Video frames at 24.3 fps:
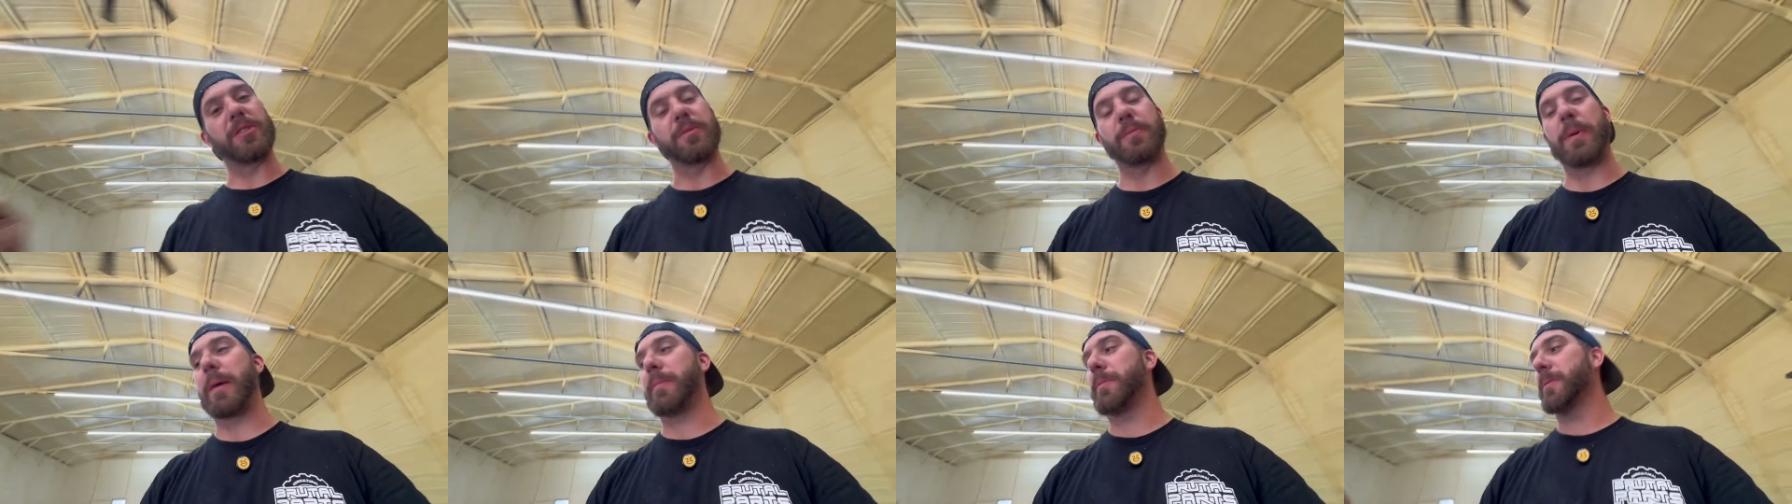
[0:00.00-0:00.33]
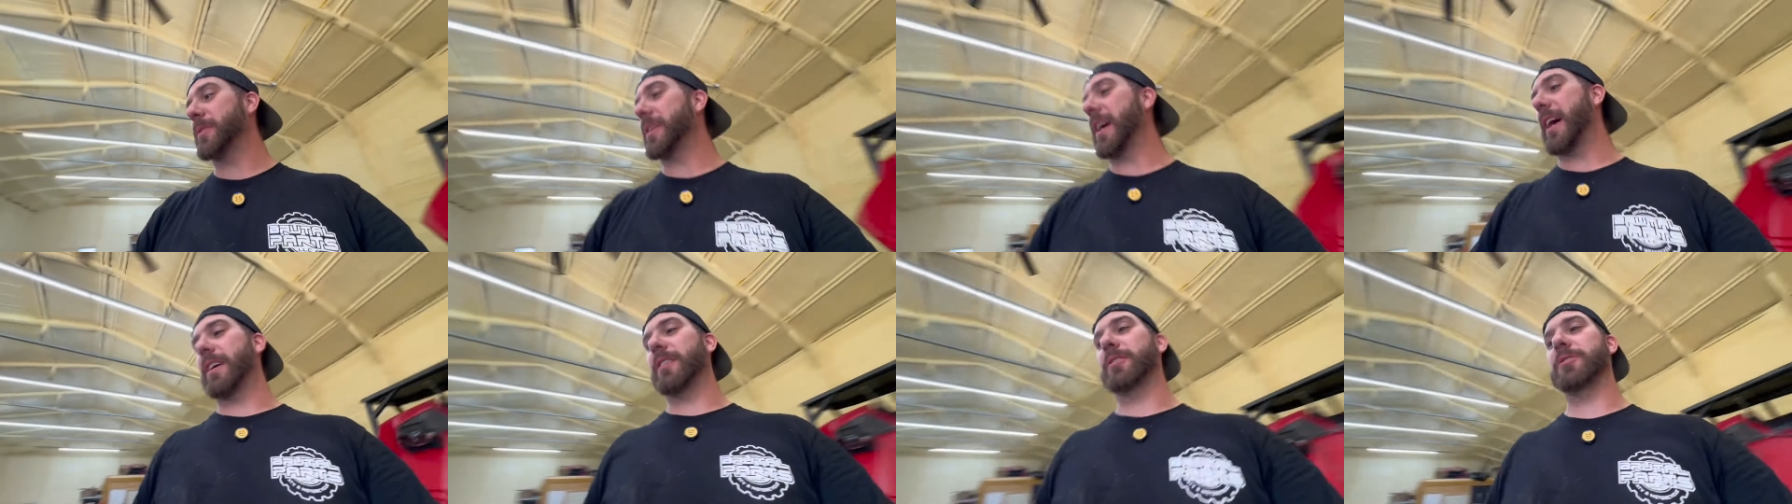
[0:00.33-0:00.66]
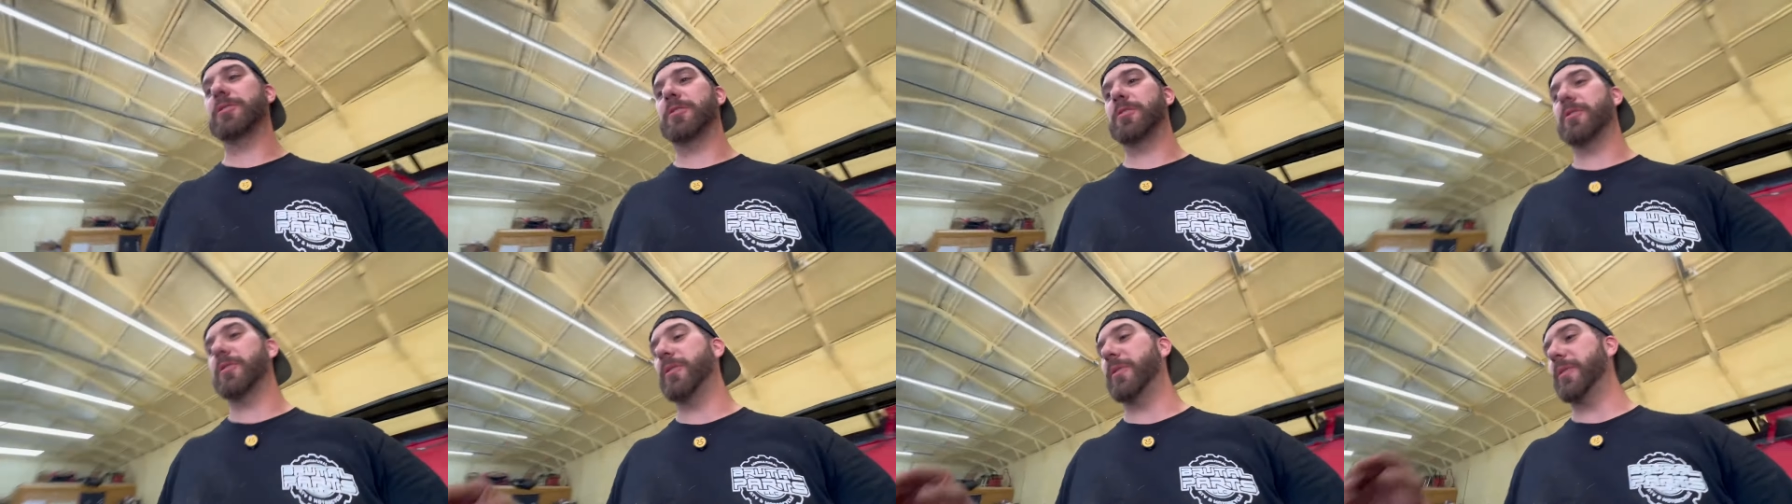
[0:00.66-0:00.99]
of paper towels
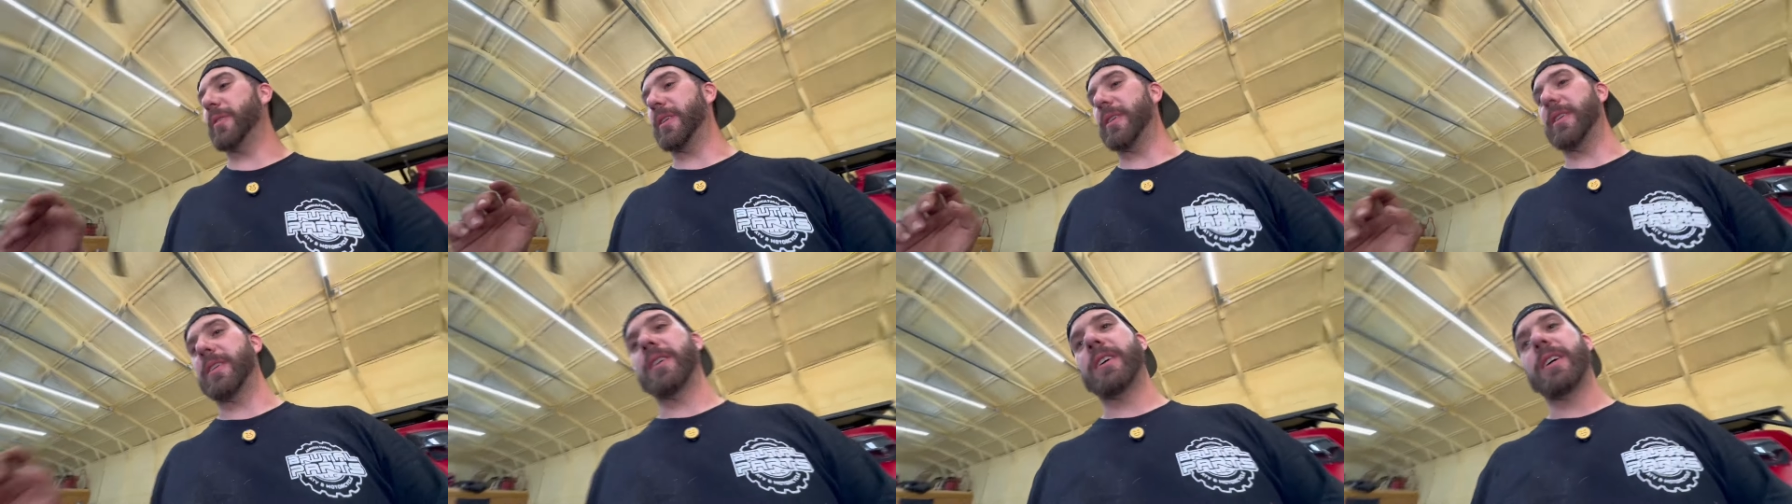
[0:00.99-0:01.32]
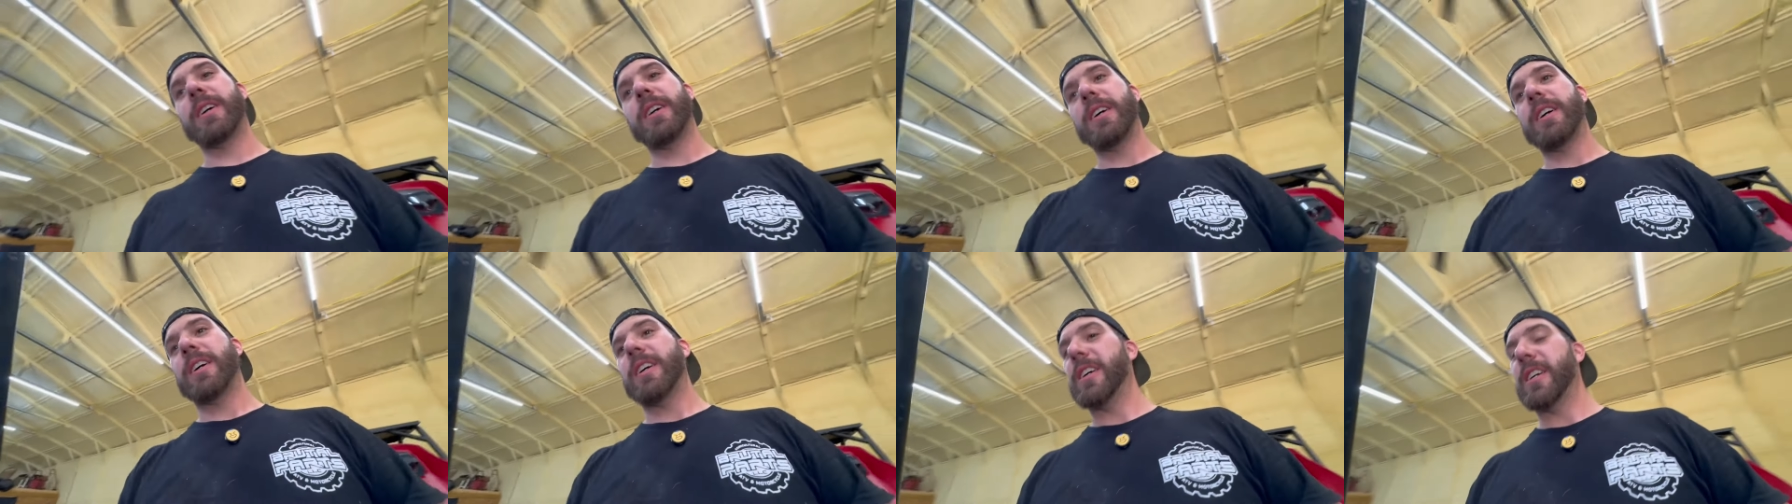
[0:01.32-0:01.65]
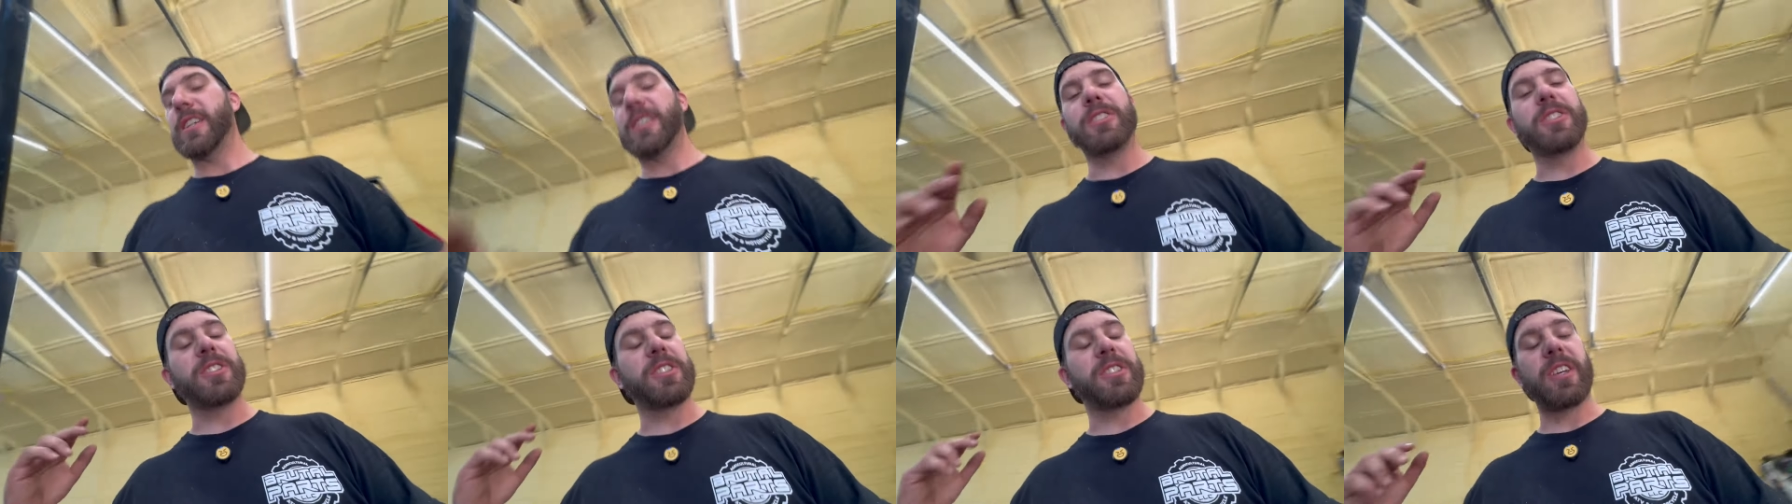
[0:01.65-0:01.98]
through and
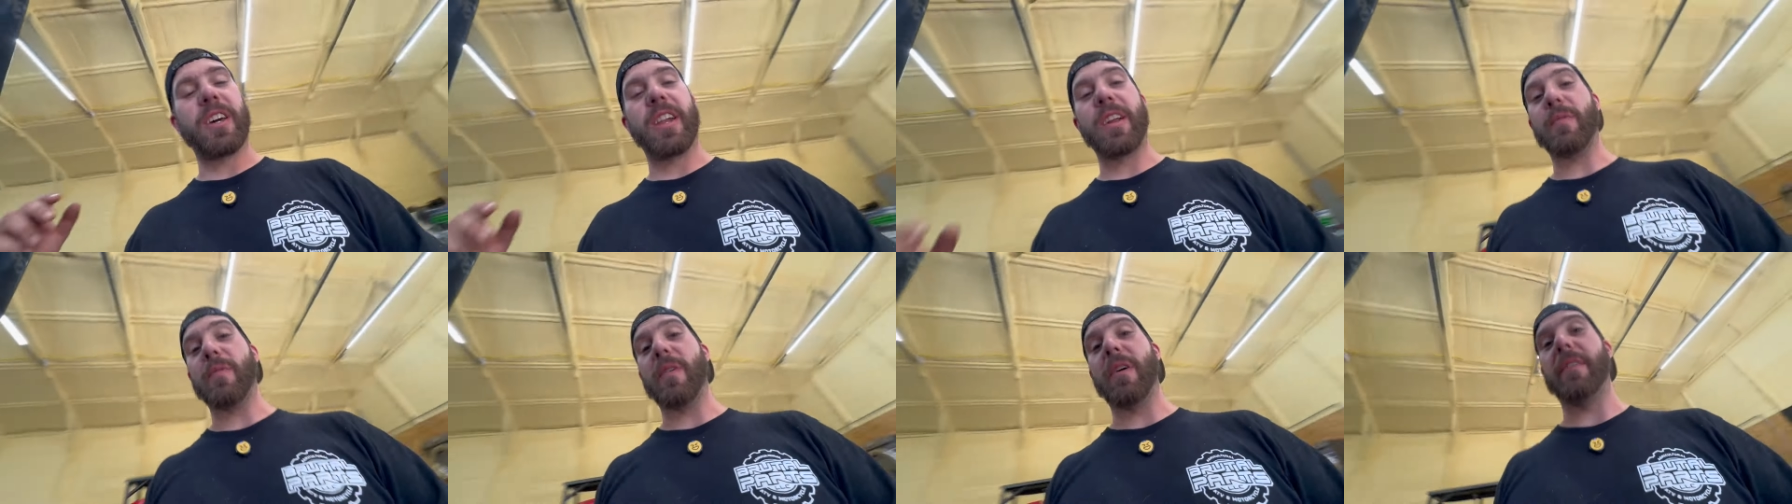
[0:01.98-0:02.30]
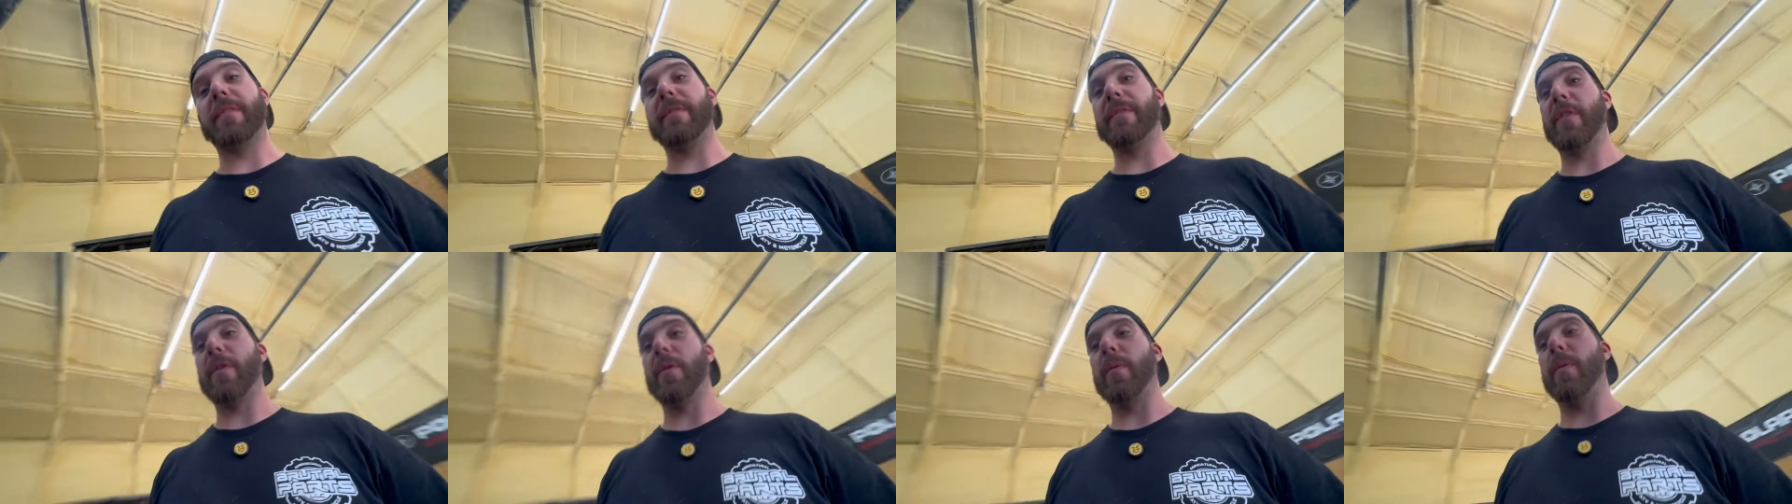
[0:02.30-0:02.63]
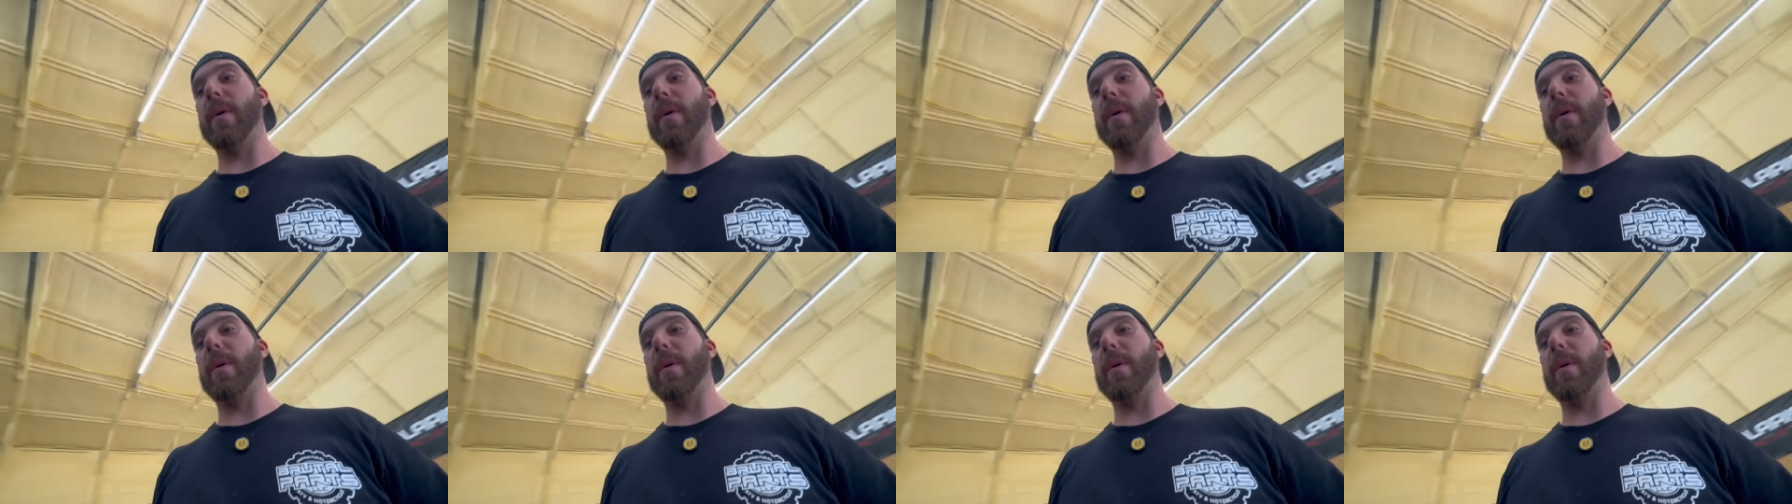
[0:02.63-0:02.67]
just let it run for a